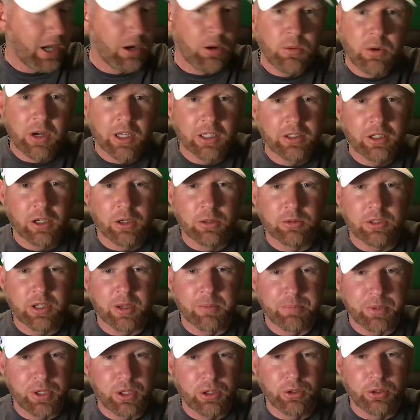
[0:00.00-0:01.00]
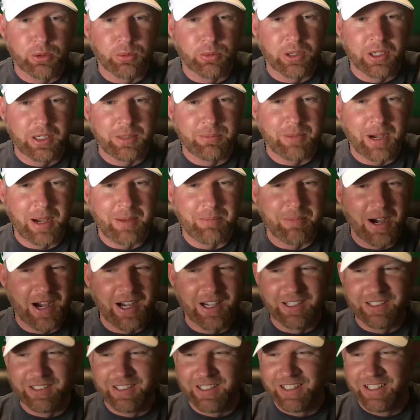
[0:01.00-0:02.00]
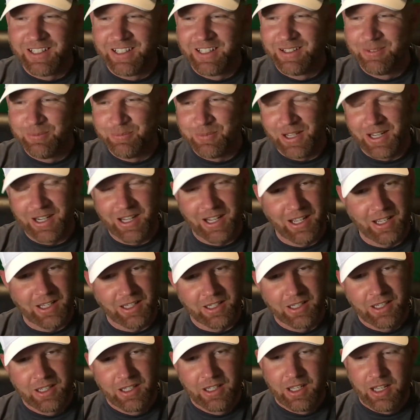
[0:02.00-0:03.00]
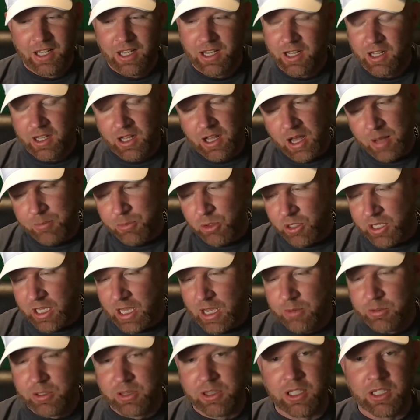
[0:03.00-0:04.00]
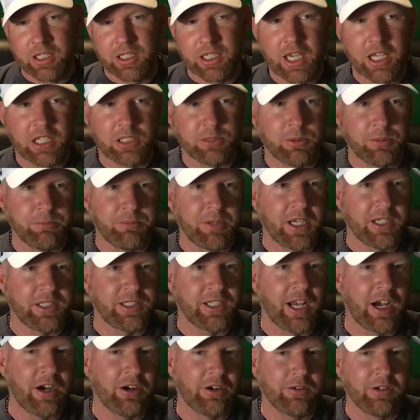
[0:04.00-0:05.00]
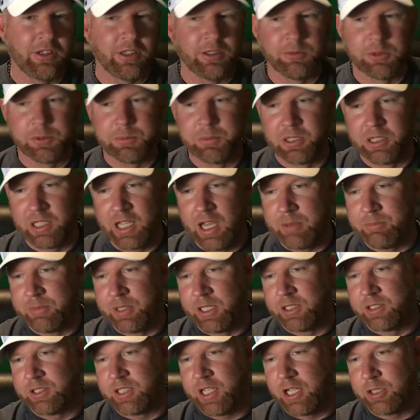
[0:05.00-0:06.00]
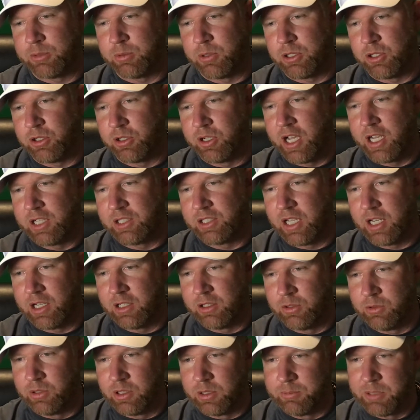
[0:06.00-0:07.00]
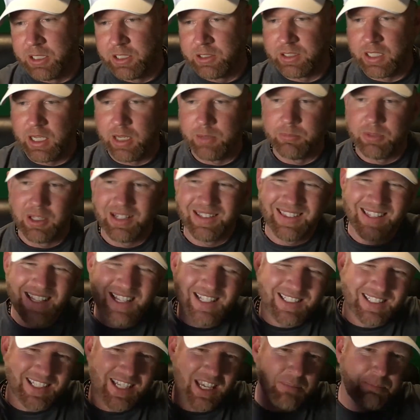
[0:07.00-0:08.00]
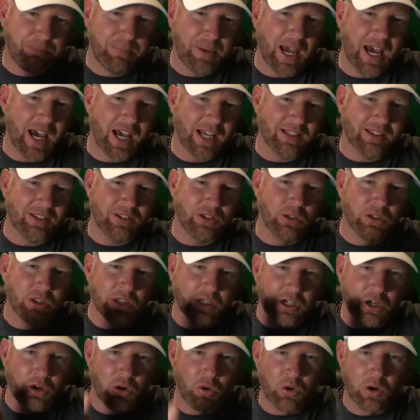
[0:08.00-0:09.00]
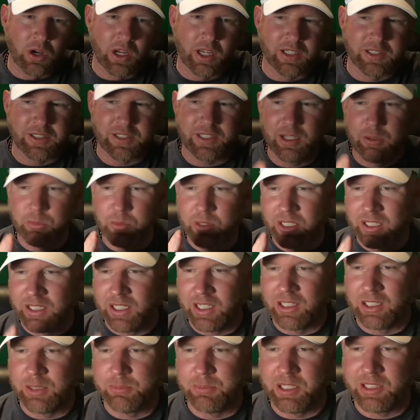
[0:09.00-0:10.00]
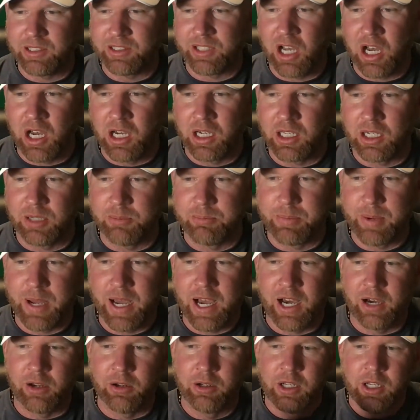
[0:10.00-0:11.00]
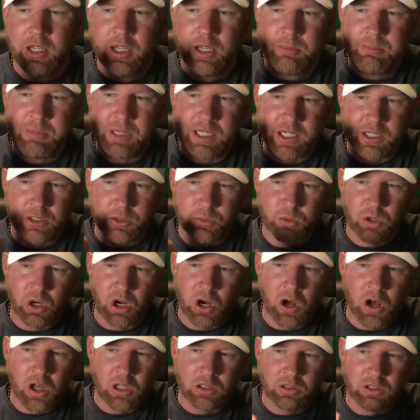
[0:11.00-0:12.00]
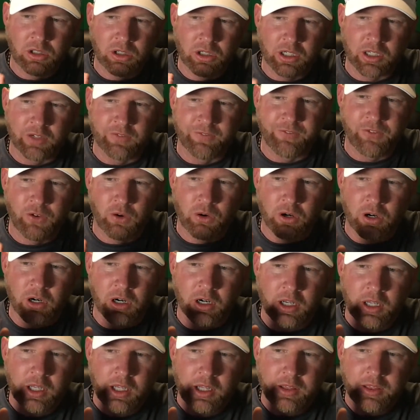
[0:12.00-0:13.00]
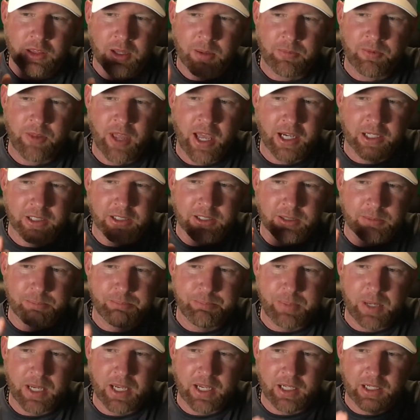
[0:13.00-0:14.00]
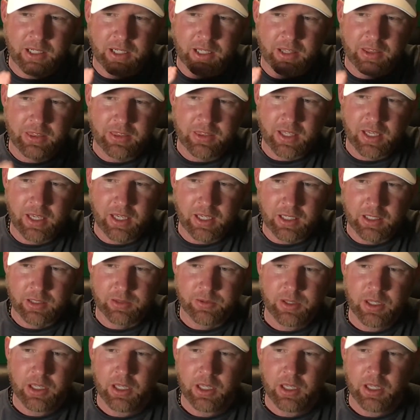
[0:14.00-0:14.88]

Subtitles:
don't want no computer reading my mind, but hey, I'm okay with the engagement-based algorithms, but that means that's what you guys got to do in the meantime. Let's get back to the coins that we need to be talking about because we're all looking for the next big thing.